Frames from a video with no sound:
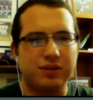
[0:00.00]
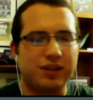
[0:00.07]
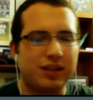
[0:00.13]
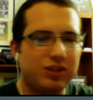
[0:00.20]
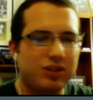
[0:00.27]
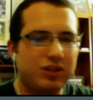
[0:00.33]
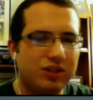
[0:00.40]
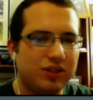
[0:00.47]
Can
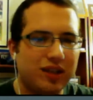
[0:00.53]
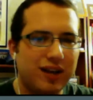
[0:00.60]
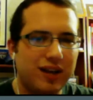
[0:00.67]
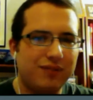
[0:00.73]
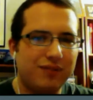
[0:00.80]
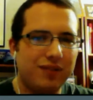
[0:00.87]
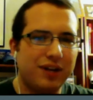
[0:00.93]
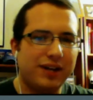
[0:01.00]
she just
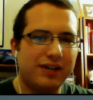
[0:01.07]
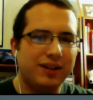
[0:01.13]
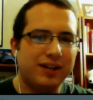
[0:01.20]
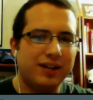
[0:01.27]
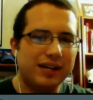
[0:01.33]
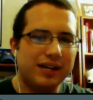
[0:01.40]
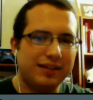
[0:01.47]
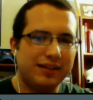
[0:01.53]
have
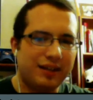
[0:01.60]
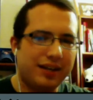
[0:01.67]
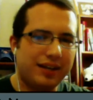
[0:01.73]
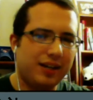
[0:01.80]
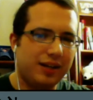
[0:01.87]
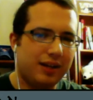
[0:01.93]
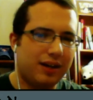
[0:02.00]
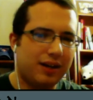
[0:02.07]
it's like
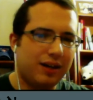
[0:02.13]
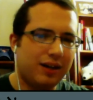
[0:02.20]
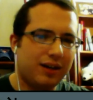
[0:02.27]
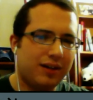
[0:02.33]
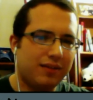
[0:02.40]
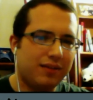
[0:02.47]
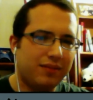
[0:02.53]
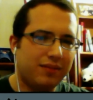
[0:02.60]

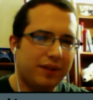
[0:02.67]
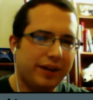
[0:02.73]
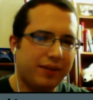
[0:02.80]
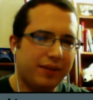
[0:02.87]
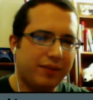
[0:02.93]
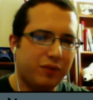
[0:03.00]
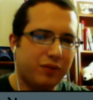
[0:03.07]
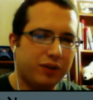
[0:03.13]
a
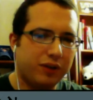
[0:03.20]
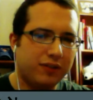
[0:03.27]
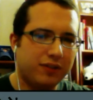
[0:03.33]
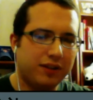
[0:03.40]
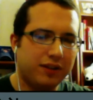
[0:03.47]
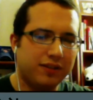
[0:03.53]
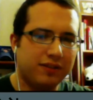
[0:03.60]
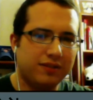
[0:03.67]

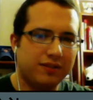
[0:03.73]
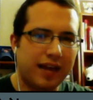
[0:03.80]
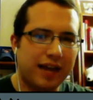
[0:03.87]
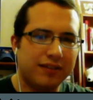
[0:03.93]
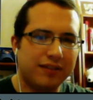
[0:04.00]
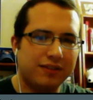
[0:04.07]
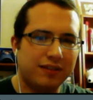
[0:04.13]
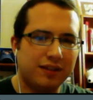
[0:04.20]
voiceless
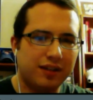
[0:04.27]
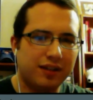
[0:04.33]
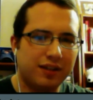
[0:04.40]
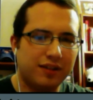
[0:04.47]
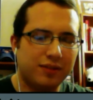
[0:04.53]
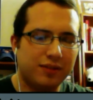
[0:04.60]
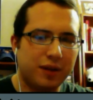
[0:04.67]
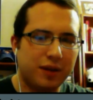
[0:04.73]

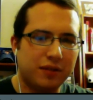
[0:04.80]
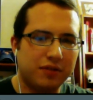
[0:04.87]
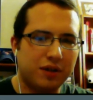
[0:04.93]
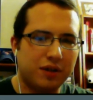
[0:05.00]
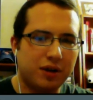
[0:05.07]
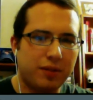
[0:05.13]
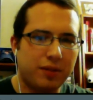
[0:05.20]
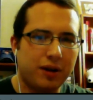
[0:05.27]
casting spells in
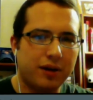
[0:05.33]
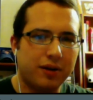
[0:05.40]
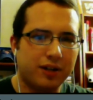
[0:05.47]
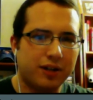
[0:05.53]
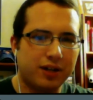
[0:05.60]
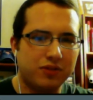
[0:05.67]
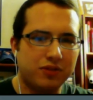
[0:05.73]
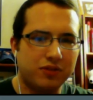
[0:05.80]
Harry Potter?
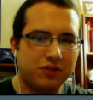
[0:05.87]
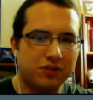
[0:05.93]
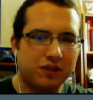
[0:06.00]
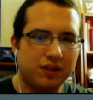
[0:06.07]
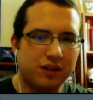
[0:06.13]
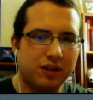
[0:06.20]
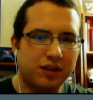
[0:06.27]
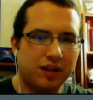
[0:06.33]
Can you just
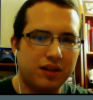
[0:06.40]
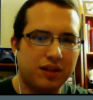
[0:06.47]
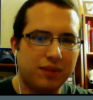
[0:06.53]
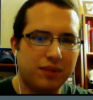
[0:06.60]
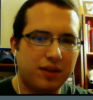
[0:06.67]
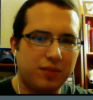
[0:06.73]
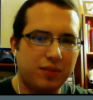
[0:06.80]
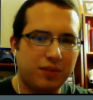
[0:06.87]

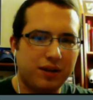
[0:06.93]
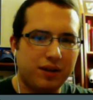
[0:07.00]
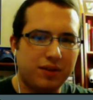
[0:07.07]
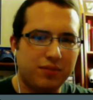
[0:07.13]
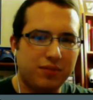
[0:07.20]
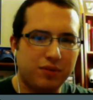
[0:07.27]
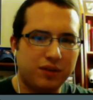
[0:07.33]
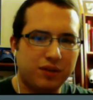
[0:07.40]
bend without
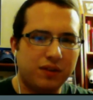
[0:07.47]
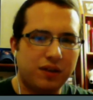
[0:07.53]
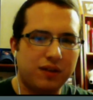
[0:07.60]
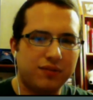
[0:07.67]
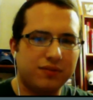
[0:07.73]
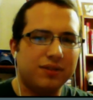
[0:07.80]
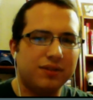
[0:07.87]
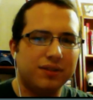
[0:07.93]
moving
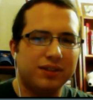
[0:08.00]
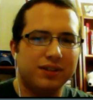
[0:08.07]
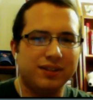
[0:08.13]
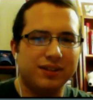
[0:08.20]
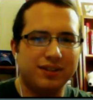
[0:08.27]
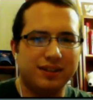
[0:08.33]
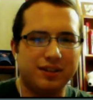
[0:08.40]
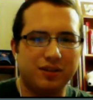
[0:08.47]
stuff?
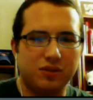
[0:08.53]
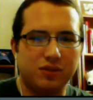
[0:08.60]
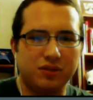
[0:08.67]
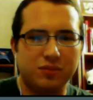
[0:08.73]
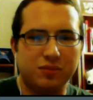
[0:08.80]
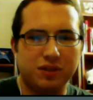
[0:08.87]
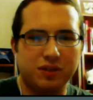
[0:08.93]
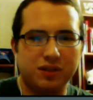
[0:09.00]
Is that a new
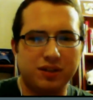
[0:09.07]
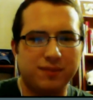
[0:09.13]
discipline here?